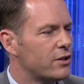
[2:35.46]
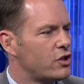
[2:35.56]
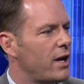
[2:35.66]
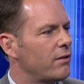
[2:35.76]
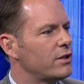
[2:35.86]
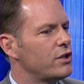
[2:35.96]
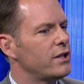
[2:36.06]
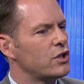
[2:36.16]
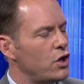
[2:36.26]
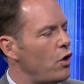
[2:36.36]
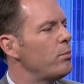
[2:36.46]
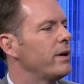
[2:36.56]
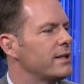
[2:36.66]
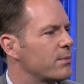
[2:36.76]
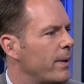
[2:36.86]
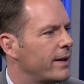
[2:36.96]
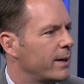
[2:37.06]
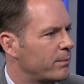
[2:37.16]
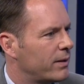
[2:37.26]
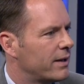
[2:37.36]
the challenge is nobody's
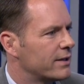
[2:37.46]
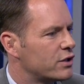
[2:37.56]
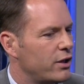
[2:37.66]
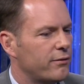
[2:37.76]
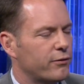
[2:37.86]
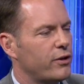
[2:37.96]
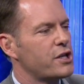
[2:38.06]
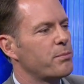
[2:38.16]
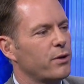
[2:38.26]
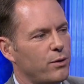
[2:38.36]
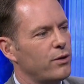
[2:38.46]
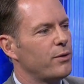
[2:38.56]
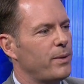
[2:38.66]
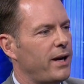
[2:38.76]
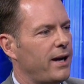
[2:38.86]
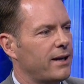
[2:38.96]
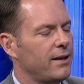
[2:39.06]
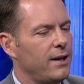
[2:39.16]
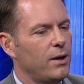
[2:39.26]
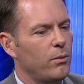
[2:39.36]
making plays. So you have a freshman quarterback.
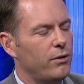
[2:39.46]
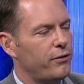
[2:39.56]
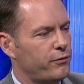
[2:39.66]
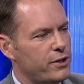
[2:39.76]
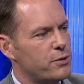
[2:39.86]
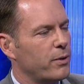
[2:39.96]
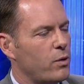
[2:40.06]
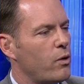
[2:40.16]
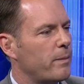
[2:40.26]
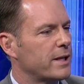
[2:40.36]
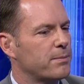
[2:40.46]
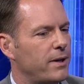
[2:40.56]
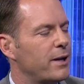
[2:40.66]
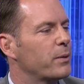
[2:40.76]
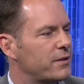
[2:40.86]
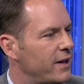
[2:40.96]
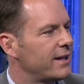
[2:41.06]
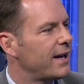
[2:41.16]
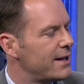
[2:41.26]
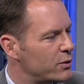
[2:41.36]
Well, if a freshman quarterback's playing with 10
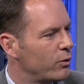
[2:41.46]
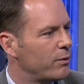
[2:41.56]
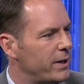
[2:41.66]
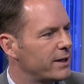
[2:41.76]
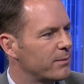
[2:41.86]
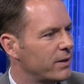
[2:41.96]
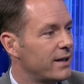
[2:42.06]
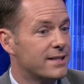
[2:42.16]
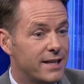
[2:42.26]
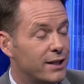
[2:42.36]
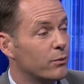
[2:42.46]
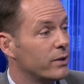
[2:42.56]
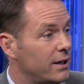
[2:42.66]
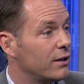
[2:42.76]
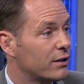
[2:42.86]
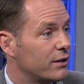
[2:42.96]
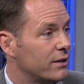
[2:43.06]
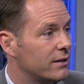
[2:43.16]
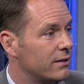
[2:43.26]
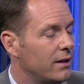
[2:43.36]
guys who are all making plays, he can really look
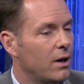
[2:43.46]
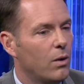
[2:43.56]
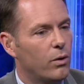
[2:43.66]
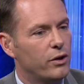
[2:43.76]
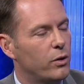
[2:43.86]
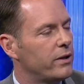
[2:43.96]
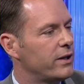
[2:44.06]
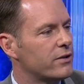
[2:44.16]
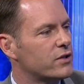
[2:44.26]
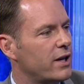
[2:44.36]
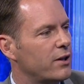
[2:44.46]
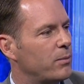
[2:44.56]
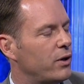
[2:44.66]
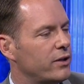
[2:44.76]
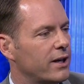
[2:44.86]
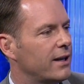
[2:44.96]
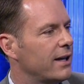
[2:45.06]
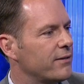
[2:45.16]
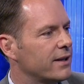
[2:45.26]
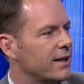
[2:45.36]
good. Or you go on the other side of the ball and you got
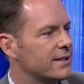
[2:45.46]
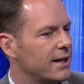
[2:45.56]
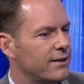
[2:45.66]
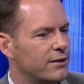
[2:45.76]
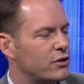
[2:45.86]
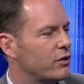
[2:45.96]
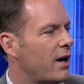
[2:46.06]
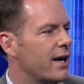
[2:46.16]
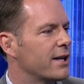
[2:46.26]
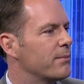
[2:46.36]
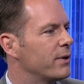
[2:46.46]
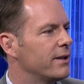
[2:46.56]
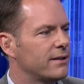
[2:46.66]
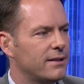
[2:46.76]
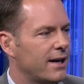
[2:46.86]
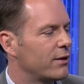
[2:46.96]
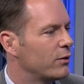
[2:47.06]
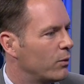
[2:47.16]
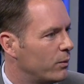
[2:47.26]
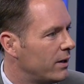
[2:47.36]
11 guys out there trying, but I don't
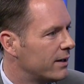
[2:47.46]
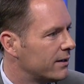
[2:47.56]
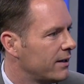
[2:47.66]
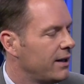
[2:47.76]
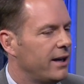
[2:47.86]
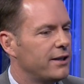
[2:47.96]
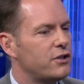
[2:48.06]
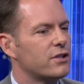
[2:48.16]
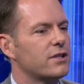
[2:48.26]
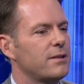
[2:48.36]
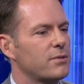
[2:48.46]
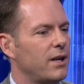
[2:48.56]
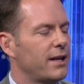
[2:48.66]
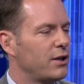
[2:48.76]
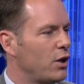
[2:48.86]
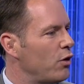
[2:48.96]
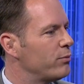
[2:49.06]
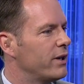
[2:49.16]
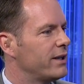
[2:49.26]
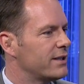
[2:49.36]
know what. It just seems like
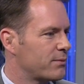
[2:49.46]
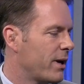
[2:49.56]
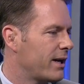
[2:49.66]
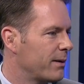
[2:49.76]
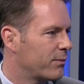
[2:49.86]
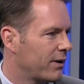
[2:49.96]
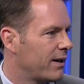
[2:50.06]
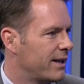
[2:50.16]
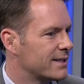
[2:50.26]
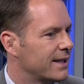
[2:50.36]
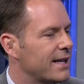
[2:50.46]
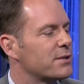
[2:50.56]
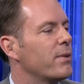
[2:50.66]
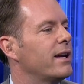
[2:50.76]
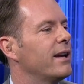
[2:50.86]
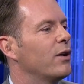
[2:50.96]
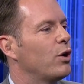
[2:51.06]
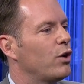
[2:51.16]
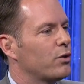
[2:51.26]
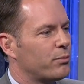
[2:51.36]
nobody is making plays, and that's making
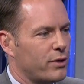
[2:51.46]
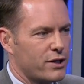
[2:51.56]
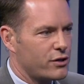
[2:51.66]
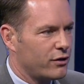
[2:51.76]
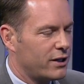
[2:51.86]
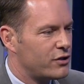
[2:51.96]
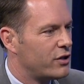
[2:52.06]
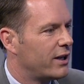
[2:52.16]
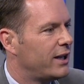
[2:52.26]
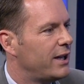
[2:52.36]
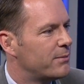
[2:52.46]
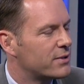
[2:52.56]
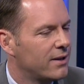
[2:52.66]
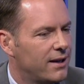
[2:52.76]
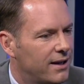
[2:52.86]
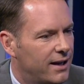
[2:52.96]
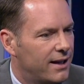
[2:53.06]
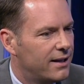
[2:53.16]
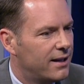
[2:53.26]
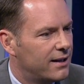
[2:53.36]
all the pressure on Jake Heaps
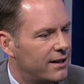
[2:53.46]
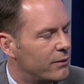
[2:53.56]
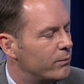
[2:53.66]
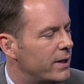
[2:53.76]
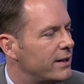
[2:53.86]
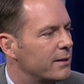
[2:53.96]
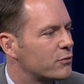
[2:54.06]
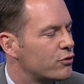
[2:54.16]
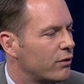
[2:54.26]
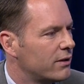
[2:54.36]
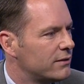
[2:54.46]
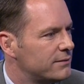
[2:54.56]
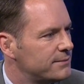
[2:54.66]
and, and, and making him struggle.